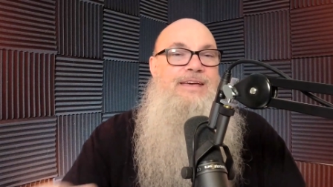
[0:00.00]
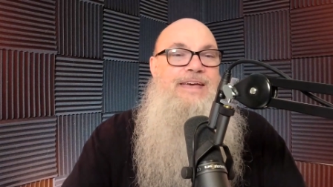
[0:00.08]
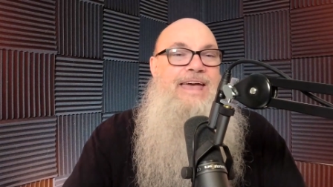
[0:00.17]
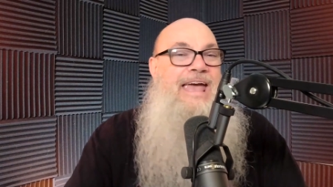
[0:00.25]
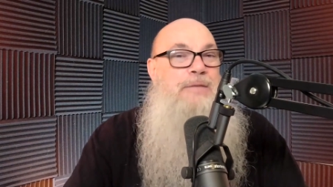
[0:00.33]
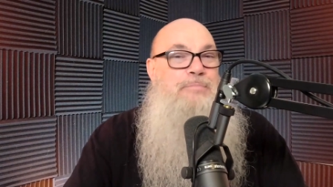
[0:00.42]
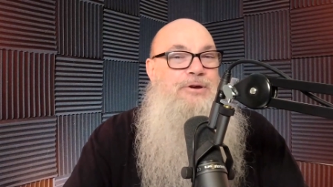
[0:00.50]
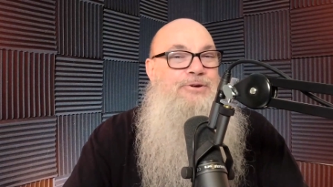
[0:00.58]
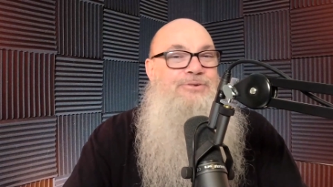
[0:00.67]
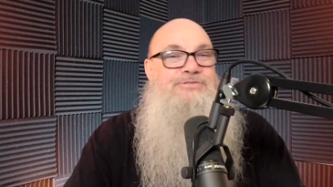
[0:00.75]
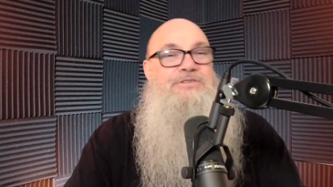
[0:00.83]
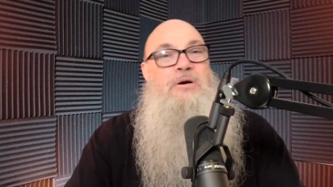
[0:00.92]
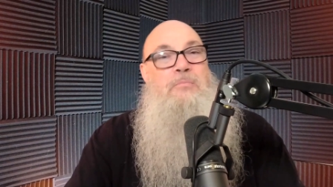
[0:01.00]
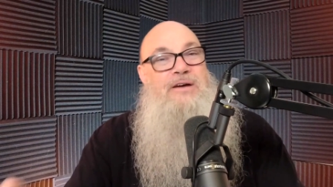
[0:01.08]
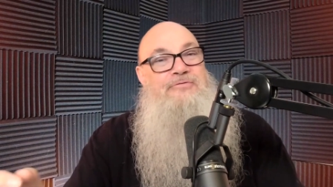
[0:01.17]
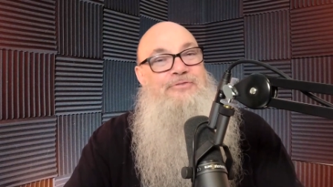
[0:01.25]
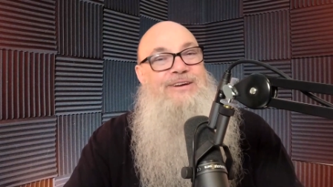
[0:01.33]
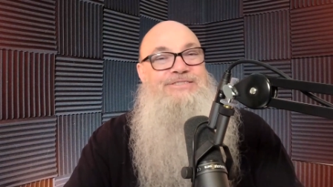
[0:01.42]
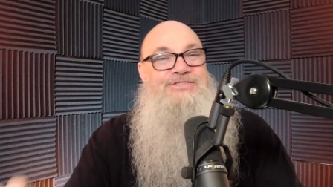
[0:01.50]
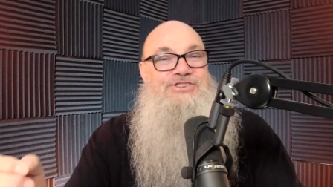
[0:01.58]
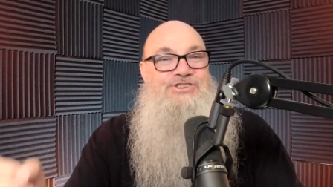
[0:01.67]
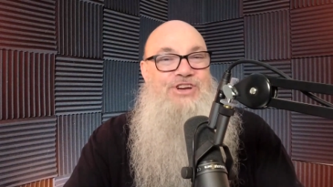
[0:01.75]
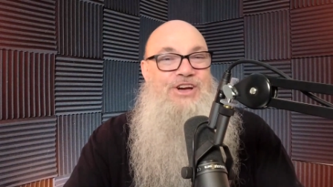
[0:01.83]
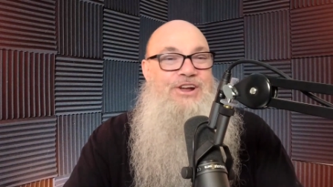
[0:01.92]
Hey Beardos, my friends
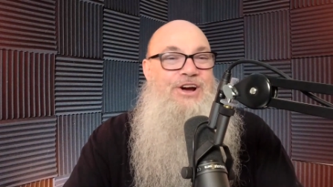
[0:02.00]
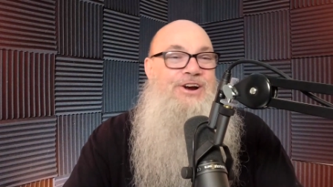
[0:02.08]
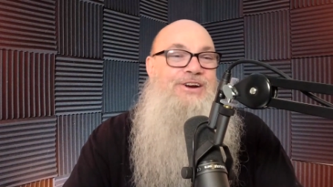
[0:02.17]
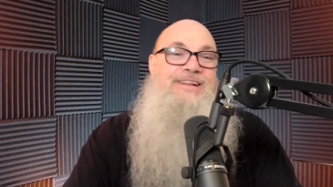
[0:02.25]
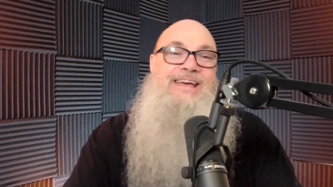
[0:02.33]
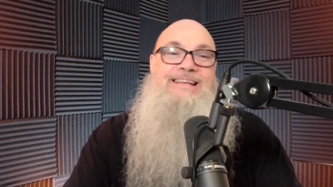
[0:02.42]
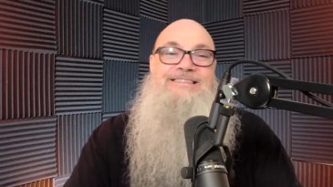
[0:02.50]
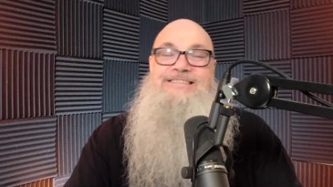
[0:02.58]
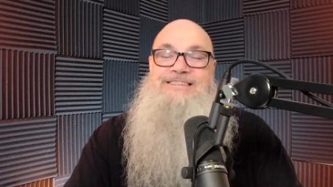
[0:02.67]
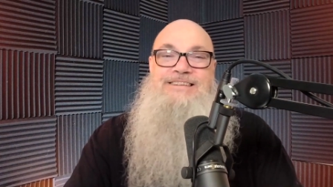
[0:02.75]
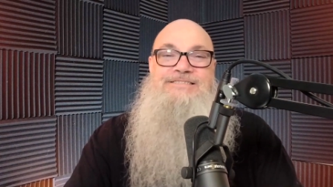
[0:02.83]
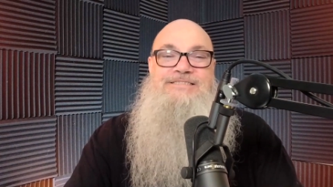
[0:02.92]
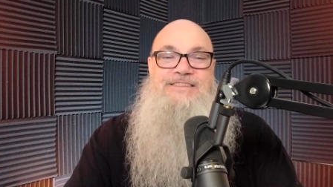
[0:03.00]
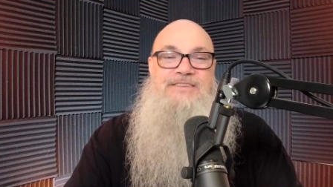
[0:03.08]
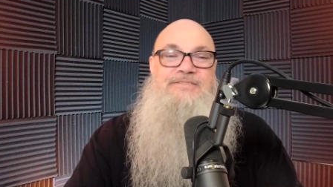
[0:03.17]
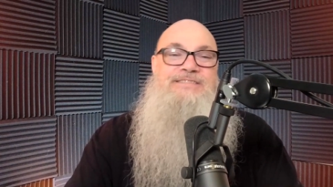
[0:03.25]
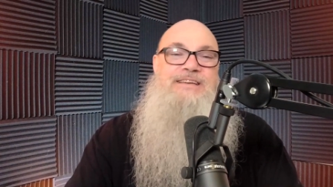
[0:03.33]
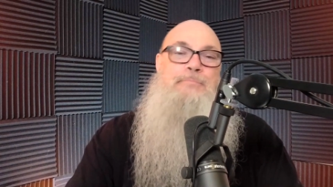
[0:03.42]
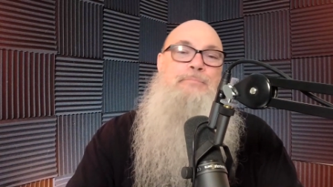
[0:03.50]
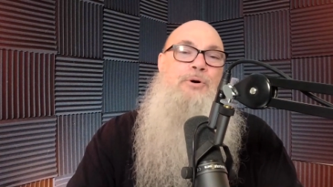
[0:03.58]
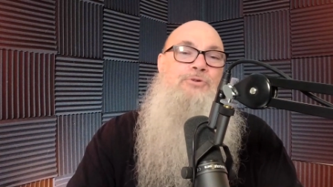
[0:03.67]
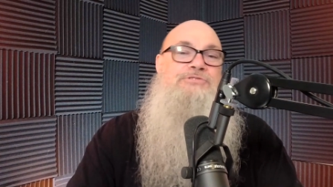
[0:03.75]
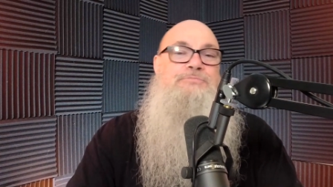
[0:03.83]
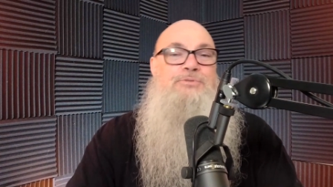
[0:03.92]
Sean Hart and Seth Stevens at
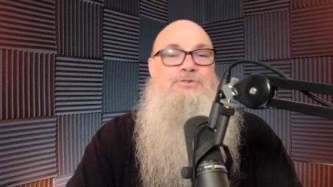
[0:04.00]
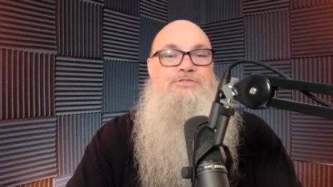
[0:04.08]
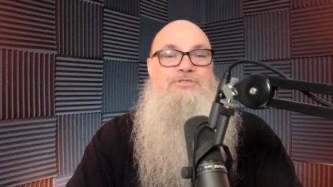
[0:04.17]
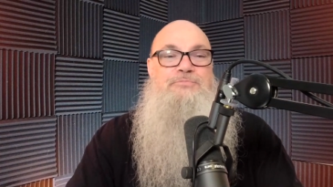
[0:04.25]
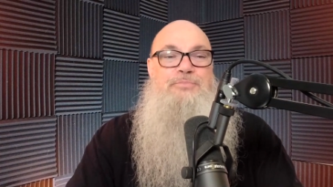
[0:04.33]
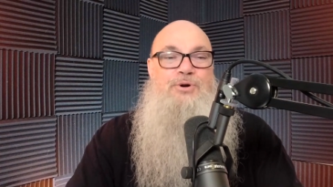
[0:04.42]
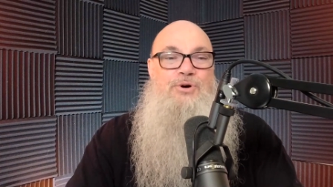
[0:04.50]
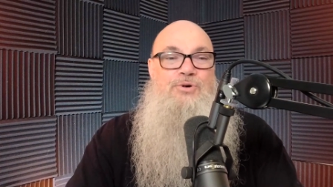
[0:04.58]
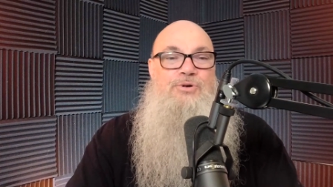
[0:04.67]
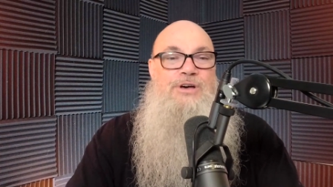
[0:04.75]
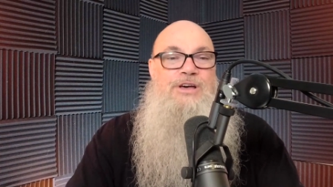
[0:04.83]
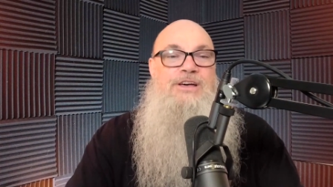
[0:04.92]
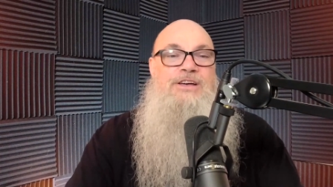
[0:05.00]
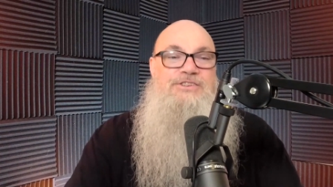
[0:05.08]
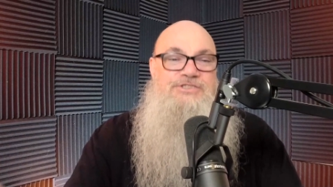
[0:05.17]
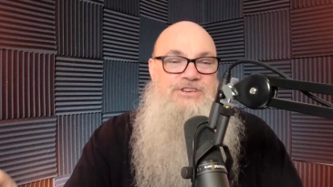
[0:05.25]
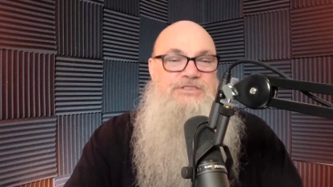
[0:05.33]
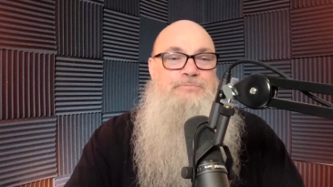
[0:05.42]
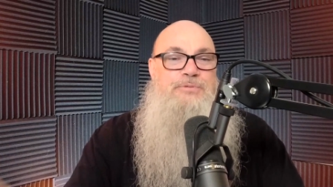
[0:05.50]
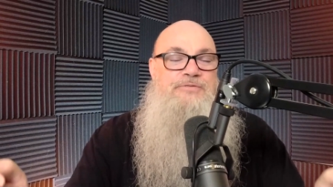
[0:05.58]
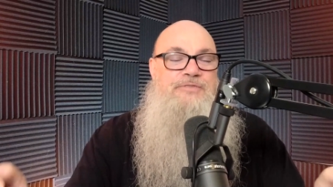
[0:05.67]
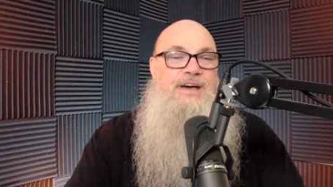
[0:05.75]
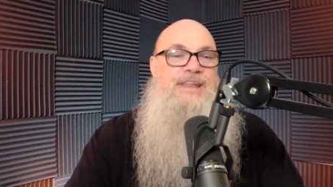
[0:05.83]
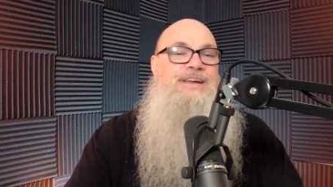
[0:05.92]
Post Purchase Pro just
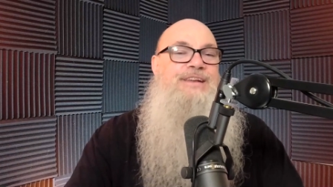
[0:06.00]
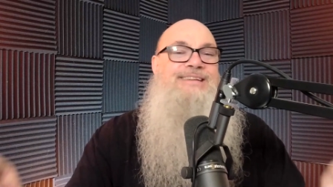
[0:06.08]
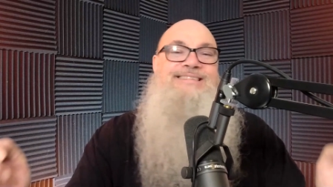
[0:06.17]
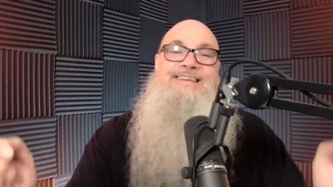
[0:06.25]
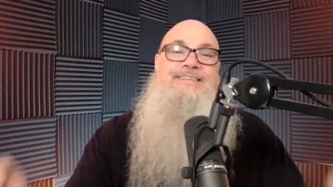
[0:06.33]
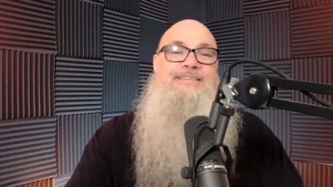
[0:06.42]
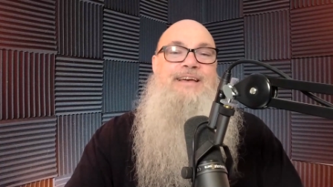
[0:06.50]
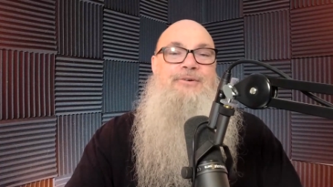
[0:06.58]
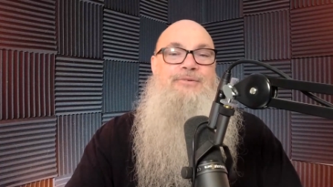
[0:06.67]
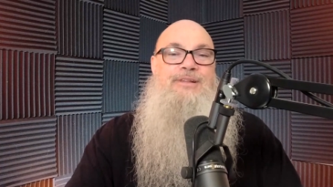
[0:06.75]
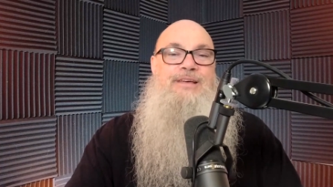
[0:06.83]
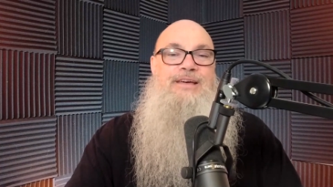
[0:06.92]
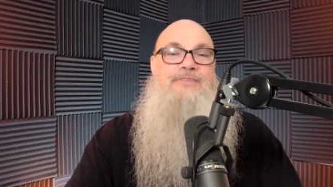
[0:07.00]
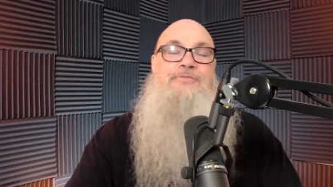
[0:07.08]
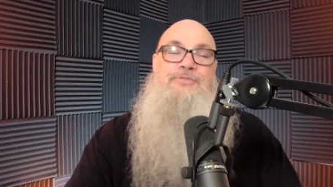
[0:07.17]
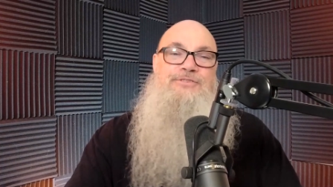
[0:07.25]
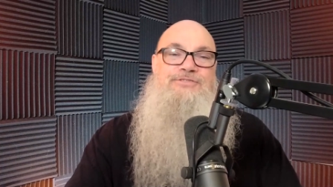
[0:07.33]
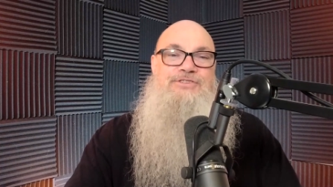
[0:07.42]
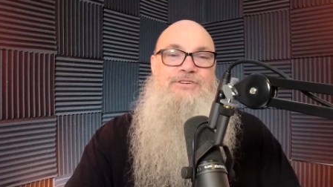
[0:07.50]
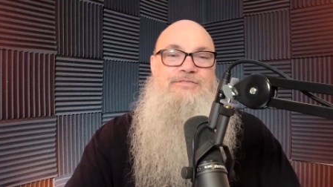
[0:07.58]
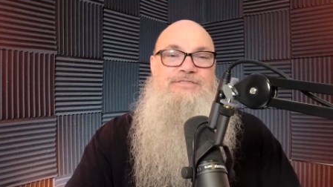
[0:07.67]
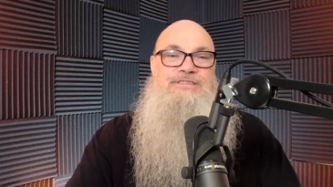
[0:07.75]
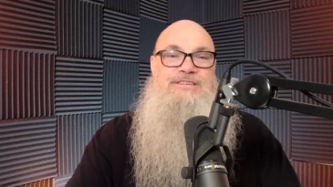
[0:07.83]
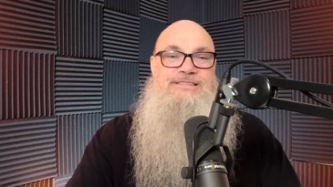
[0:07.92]
provided a discount link for their
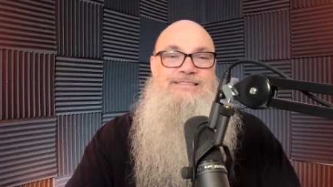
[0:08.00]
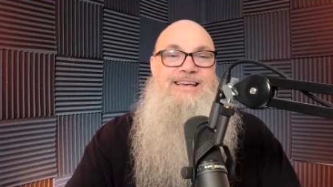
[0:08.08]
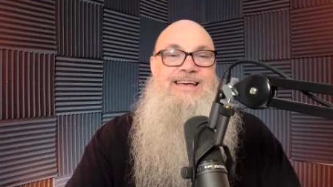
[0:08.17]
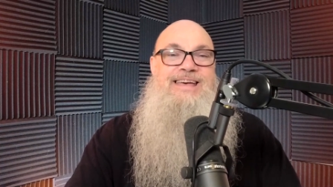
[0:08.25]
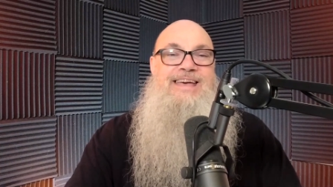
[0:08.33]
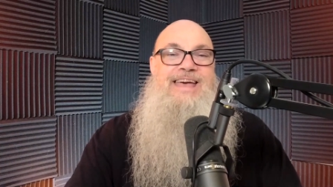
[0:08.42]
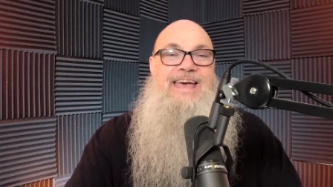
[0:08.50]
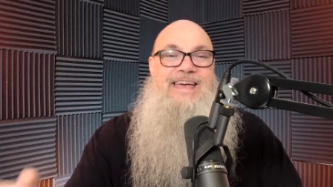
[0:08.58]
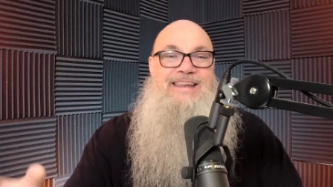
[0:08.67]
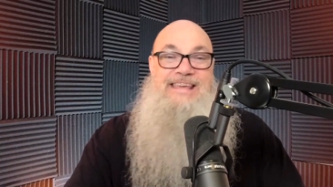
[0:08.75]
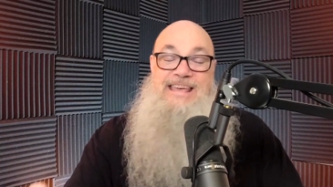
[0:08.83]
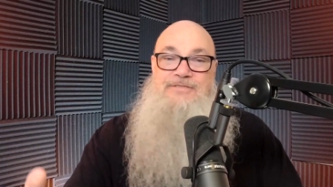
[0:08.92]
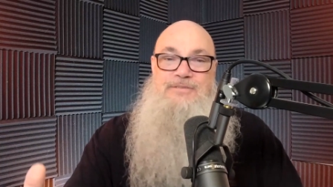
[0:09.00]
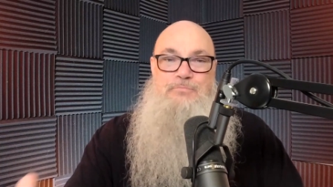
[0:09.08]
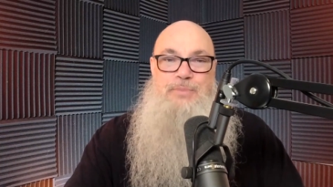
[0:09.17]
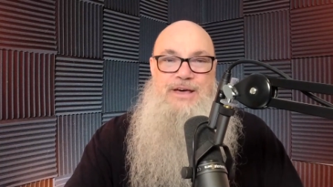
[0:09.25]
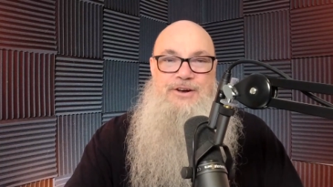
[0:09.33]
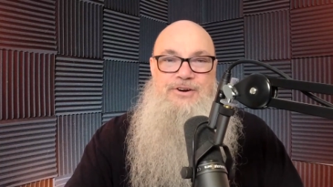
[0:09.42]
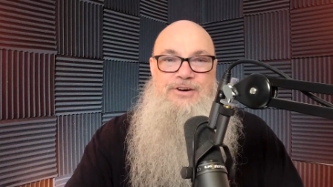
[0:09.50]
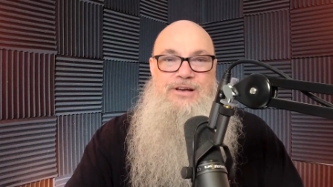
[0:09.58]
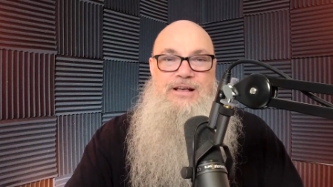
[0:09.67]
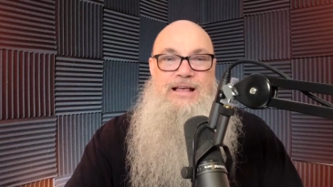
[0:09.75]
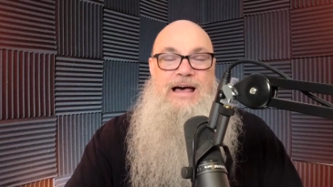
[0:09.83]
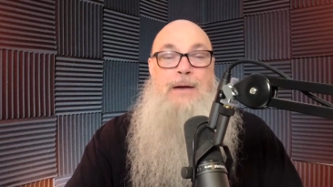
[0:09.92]
services and even better,
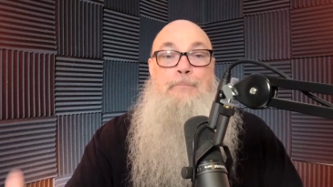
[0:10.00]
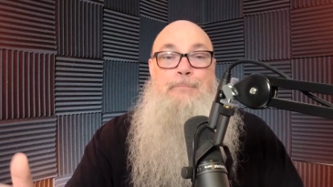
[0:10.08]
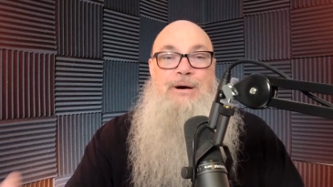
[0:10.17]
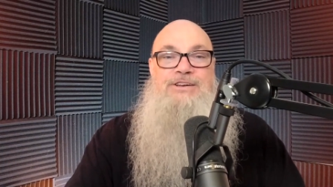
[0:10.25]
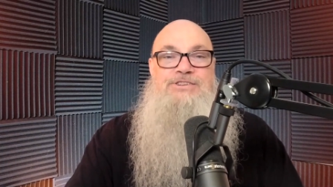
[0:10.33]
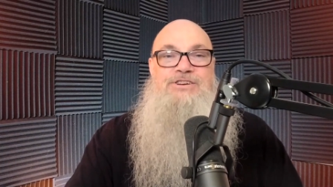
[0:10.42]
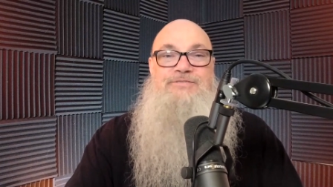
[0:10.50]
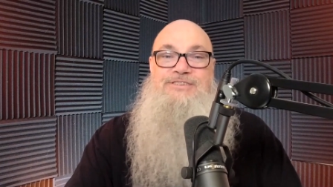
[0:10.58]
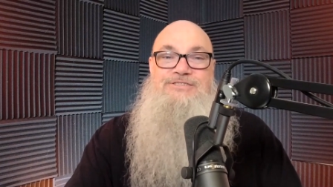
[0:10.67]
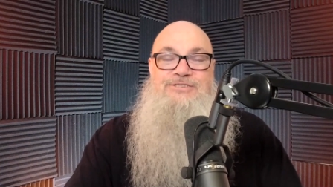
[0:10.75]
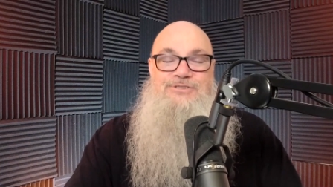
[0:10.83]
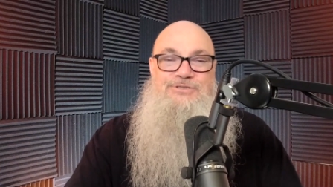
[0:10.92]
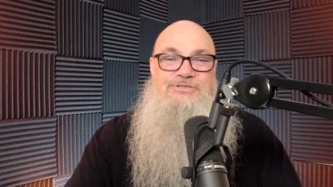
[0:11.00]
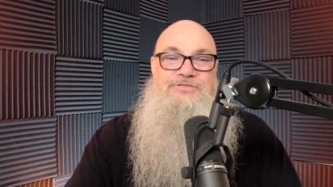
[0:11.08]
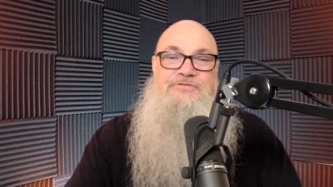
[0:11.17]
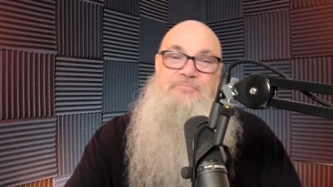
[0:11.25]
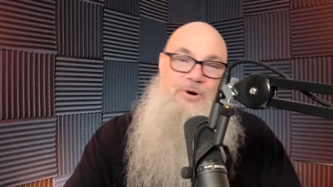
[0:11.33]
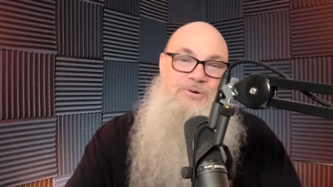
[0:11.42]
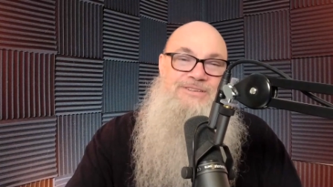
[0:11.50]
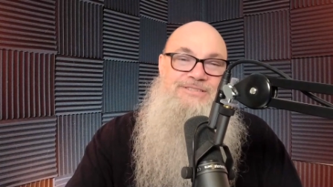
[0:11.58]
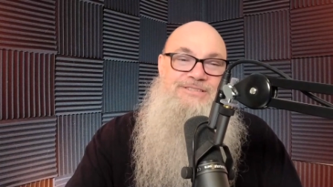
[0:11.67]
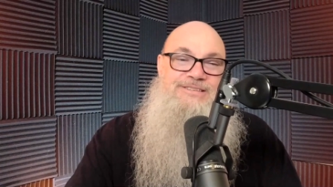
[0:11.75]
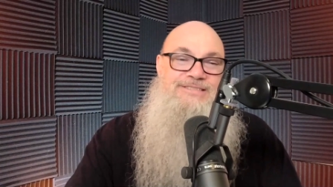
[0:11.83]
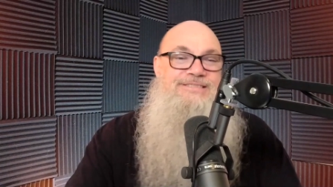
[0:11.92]
a bunch of exclusive
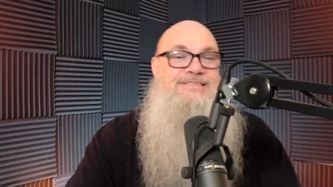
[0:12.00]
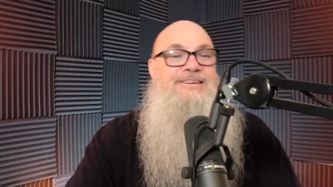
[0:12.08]
bonuses.